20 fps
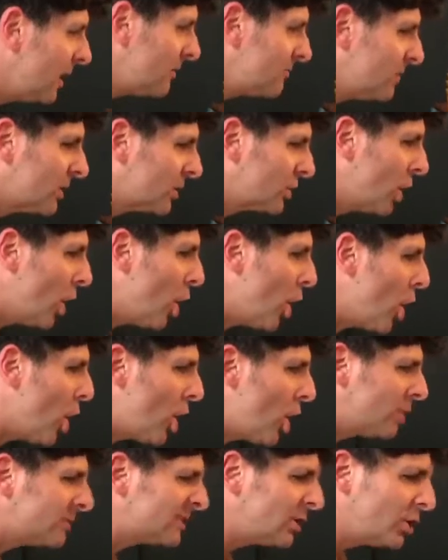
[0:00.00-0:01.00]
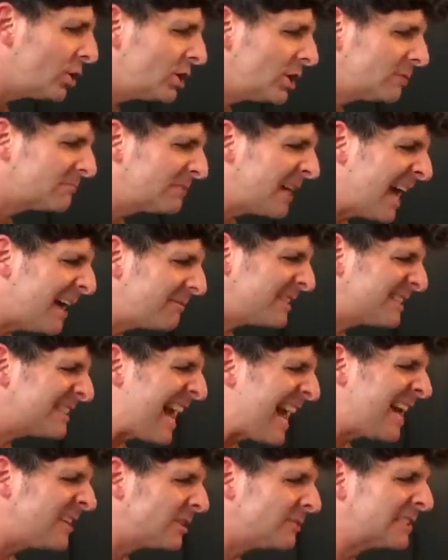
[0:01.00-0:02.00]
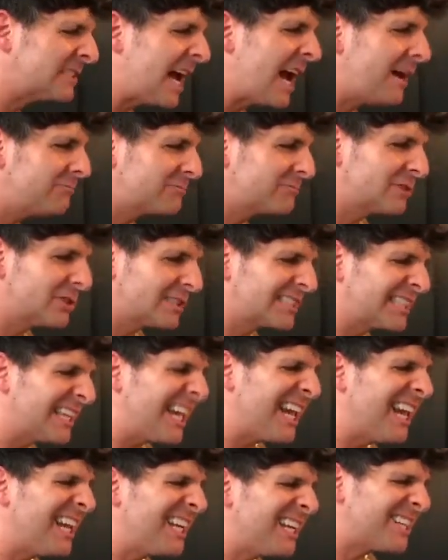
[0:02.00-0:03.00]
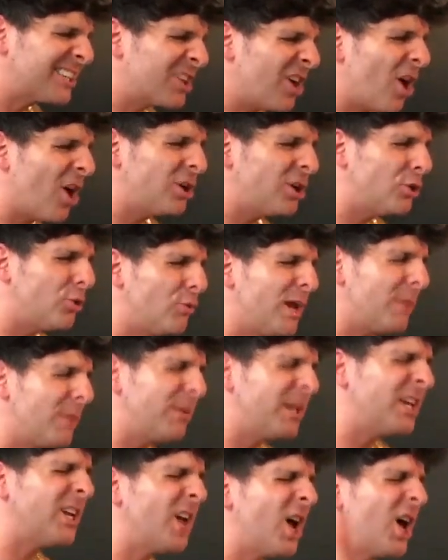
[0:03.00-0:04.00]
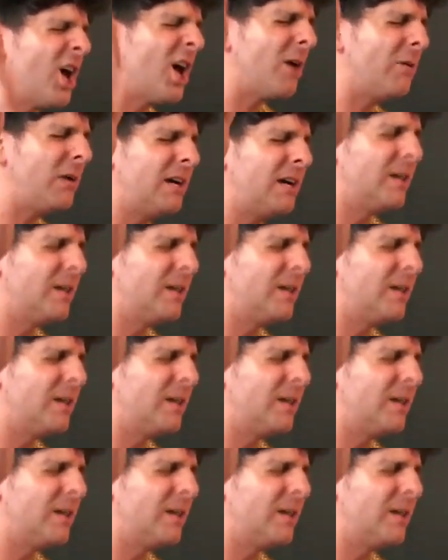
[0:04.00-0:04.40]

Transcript: to go to the table down the top. Can see that gonna rip it up.